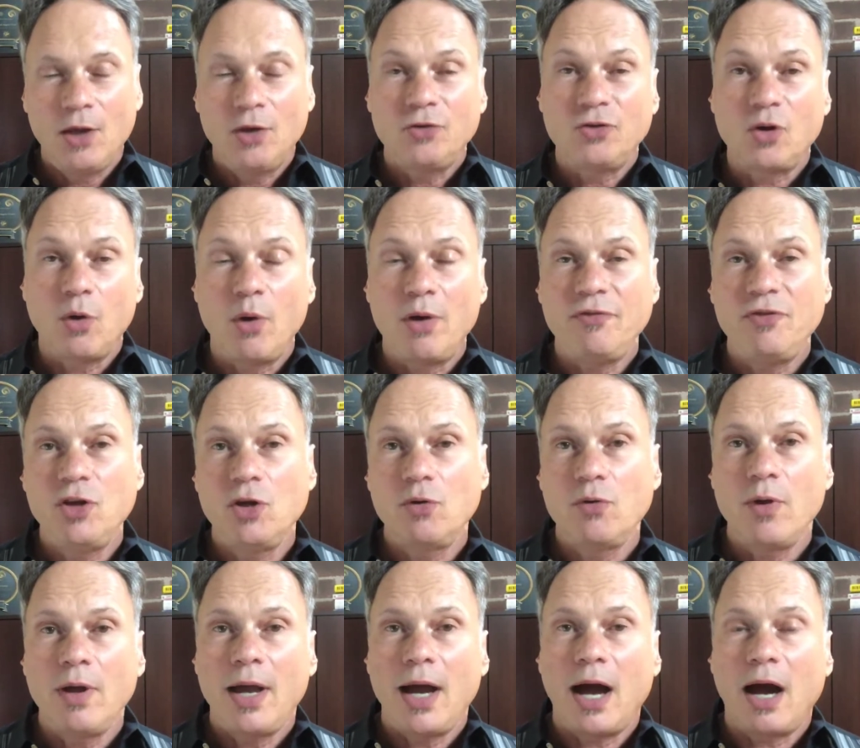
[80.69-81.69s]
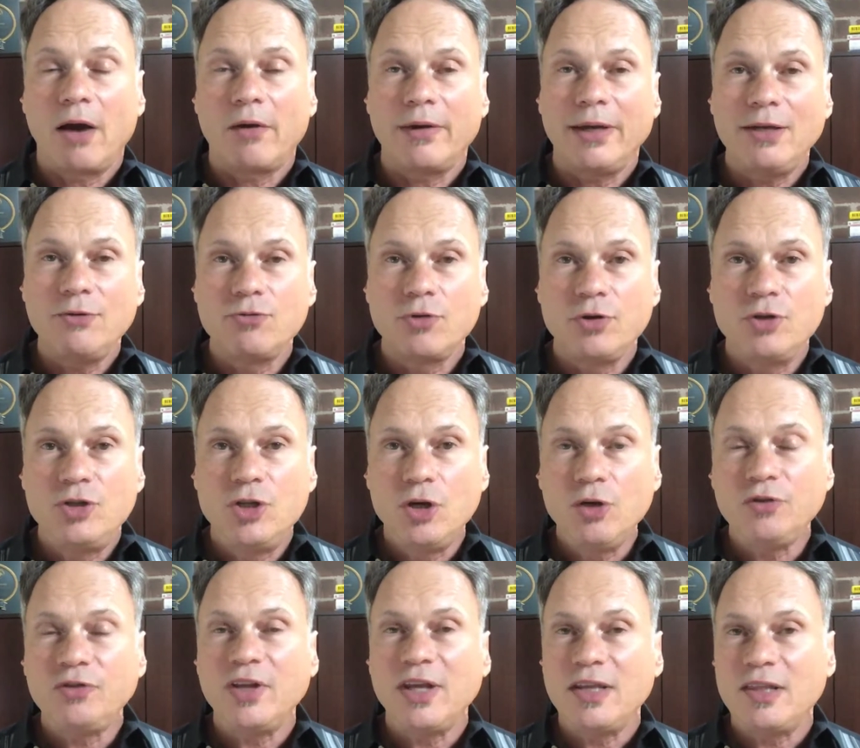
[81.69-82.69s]
So if you are
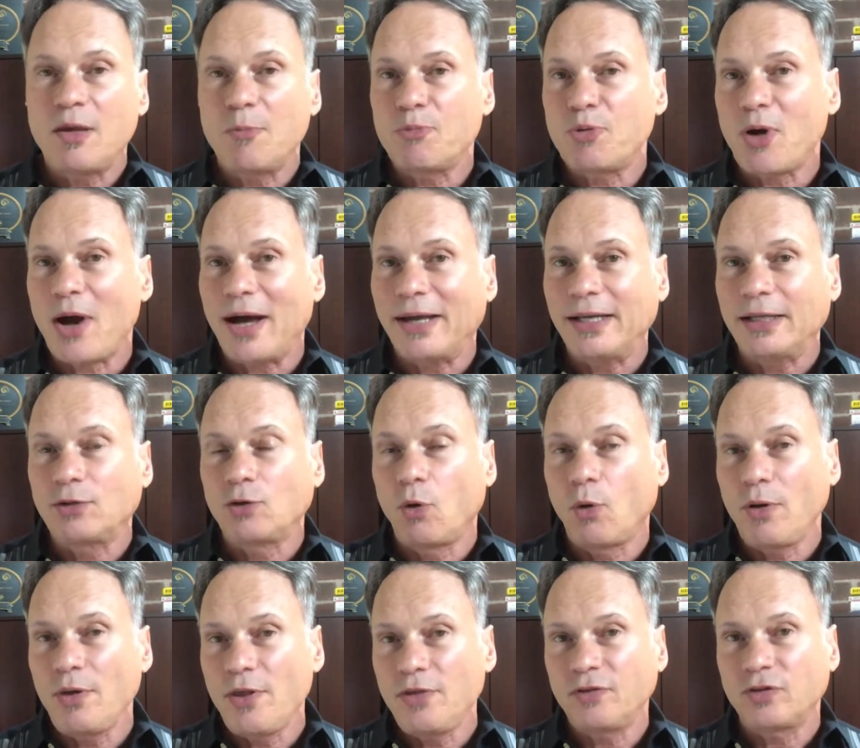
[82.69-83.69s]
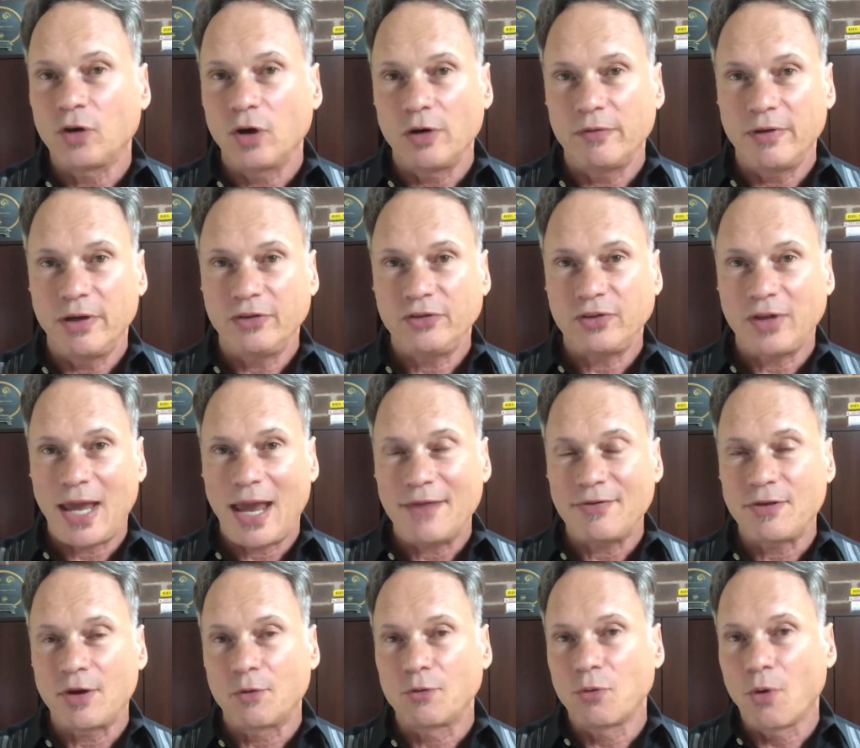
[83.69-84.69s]
introducing the product or the service
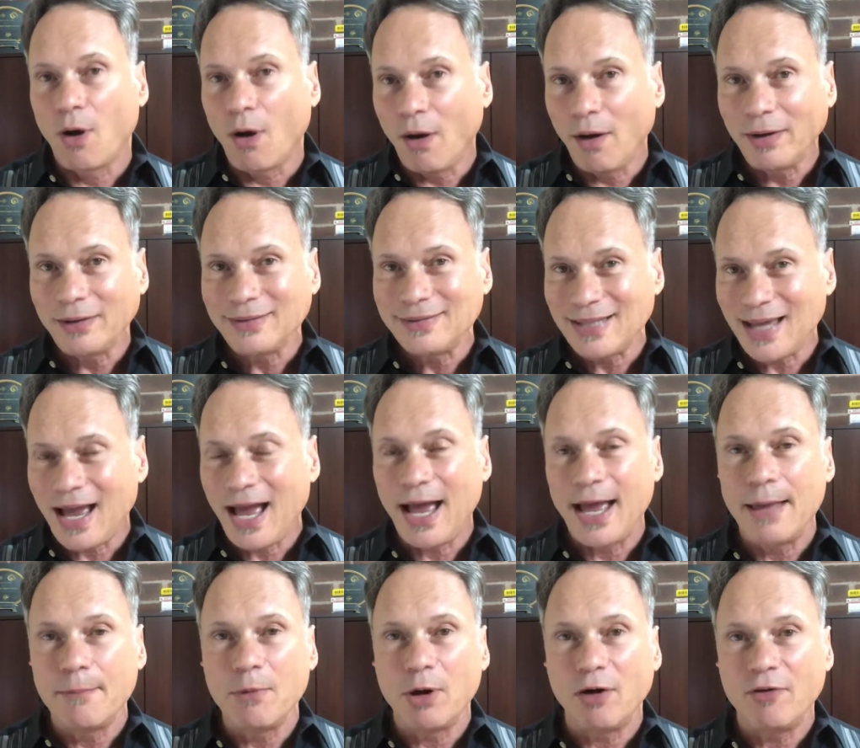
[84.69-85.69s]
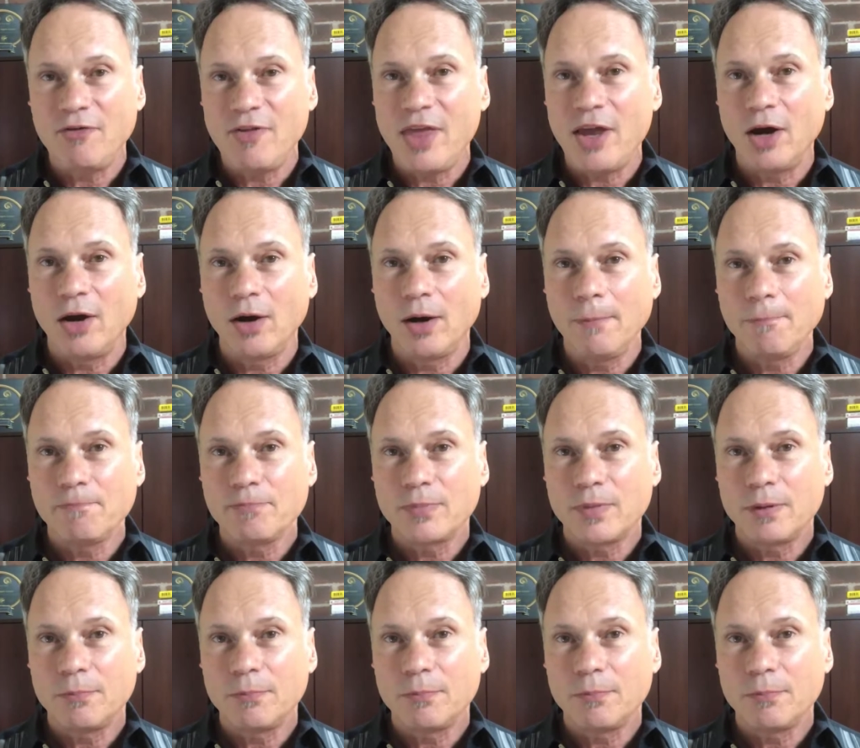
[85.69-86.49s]
at the wrong time of their